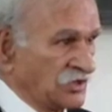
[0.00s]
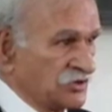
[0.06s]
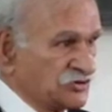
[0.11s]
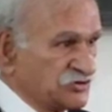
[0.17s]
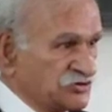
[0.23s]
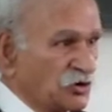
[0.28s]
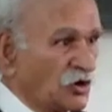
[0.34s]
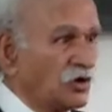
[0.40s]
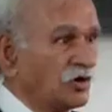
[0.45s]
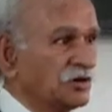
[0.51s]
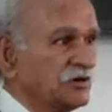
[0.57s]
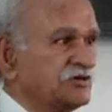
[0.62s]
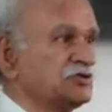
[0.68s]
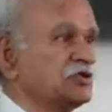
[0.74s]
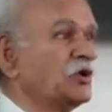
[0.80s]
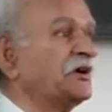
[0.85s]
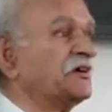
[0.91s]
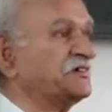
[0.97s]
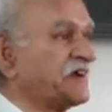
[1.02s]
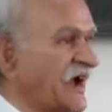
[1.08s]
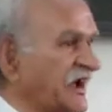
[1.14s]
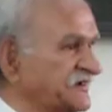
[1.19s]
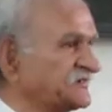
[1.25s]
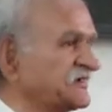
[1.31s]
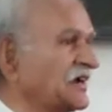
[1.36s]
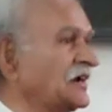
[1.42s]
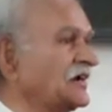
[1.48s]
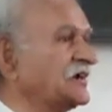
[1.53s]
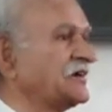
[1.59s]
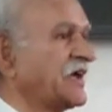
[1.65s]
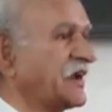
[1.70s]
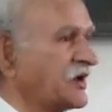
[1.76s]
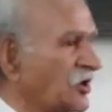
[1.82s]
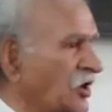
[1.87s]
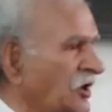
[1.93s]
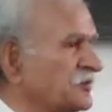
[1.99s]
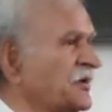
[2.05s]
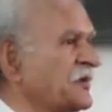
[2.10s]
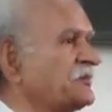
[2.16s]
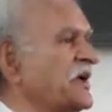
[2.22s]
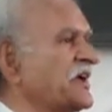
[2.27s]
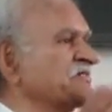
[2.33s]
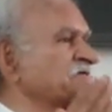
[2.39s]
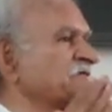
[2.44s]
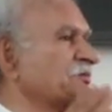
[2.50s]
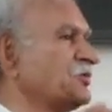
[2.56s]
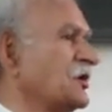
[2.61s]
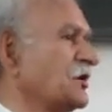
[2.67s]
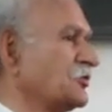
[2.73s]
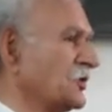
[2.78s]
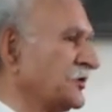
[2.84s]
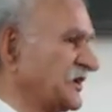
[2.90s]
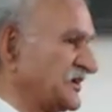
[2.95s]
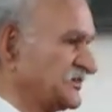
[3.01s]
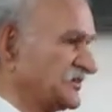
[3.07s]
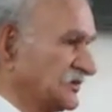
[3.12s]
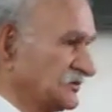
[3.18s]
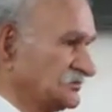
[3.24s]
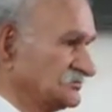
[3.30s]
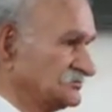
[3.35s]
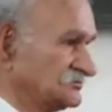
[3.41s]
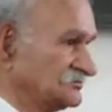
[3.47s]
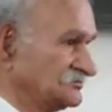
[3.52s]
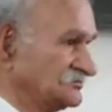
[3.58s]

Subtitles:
So your title cannot be based upon mutation.